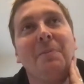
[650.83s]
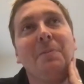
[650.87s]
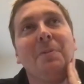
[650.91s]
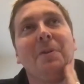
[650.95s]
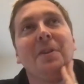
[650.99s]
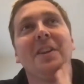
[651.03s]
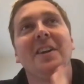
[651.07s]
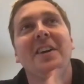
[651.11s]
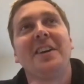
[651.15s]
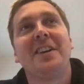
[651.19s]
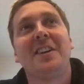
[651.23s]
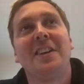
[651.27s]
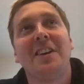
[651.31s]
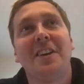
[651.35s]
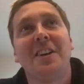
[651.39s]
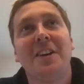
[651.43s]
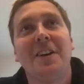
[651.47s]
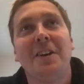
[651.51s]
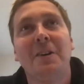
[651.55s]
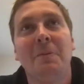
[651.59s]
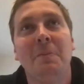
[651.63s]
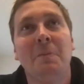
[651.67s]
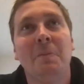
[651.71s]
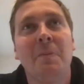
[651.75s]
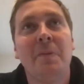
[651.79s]
But like,
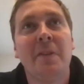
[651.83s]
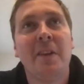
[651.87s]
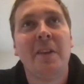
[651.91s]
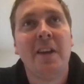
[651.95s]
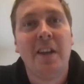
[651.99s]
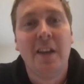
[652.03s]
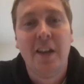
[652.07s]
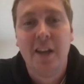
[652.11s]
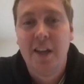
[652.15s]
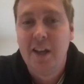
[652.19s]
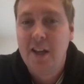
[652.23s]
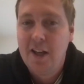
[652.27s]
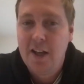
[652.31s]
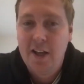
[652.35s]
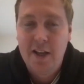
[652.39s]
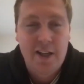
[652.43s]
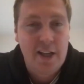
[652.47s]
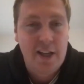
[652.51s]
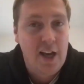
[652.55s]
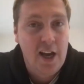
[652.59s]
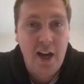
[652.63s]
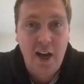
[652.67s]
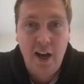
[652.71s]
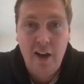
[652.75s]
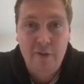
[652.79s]
um,
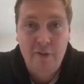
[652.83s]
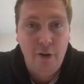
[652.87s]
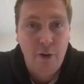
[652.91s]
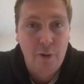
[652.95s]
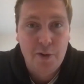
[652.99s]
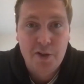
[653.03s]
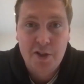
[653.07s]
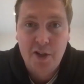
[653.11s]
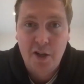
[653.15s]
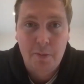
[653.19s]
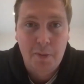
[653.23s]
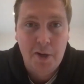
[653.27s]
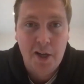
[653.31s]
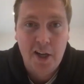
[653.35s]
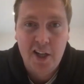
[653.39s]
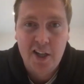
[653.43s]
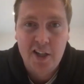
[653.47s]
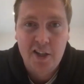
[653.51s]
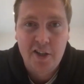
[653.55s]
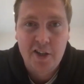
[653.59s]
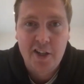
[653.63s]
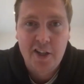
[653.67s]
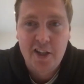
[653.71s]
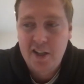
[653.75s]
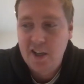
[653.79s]
yeah, I've always got my eye
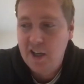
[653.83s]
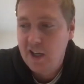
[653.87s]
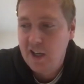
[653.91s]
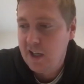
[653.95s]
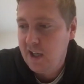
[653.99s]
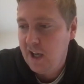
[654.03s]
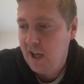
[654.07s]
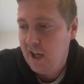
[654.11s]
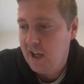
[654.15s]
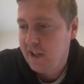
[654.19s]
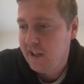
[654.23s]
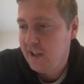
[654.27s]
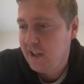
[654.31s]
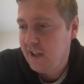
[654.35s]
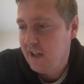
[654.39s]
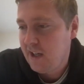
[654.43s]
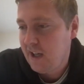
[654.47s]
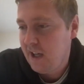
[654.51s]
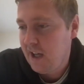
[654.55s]
on it. I can't.